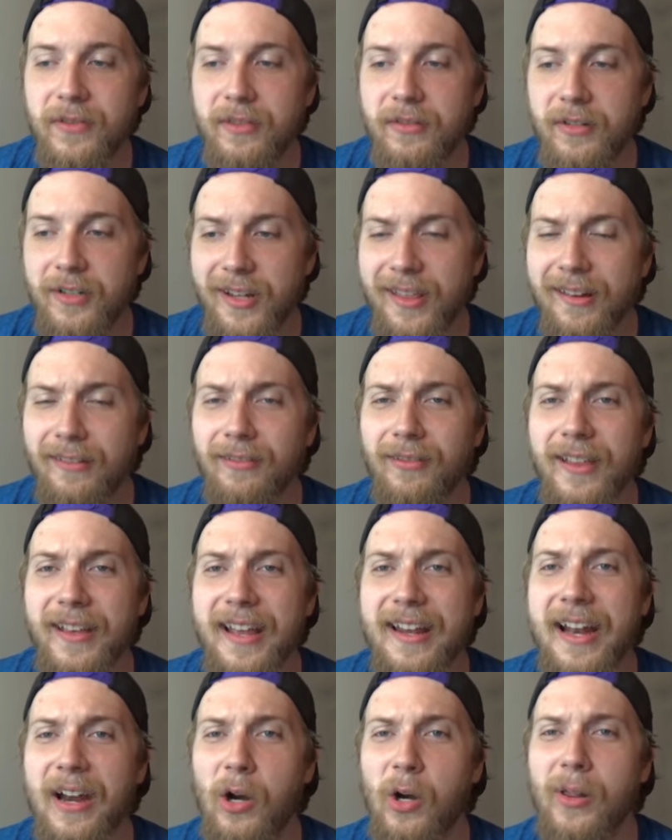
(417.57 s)
There's nothing really
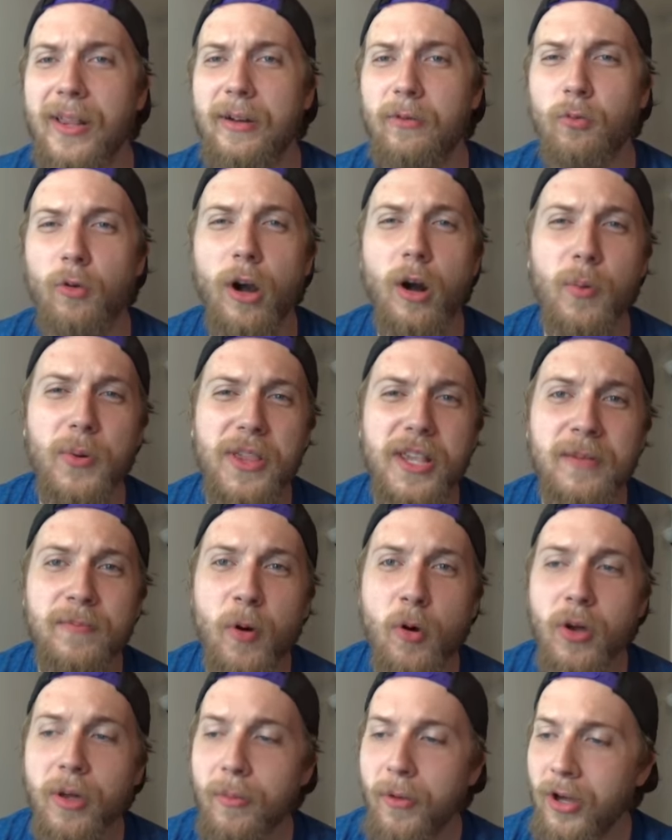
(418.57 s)
inherently wrong with these
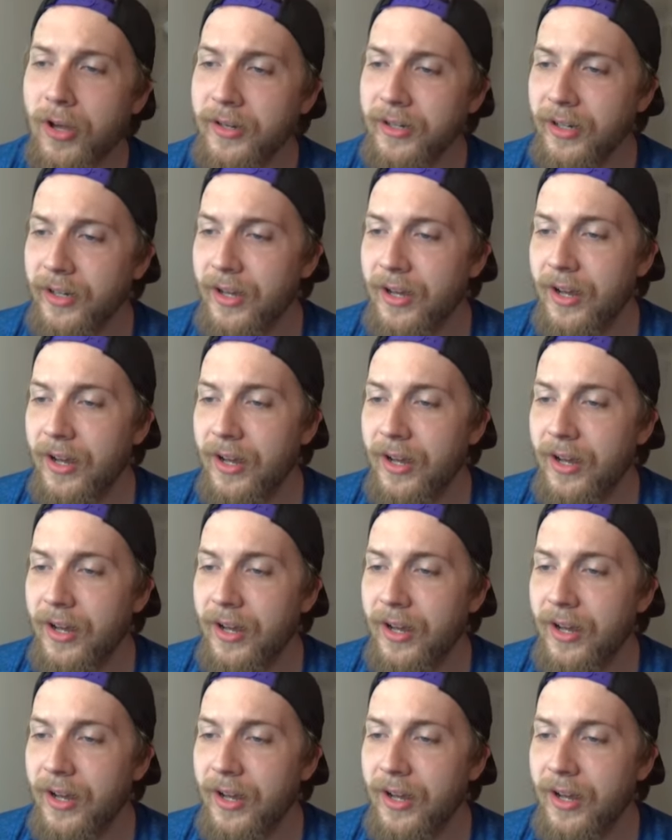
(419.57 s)
Pokemon.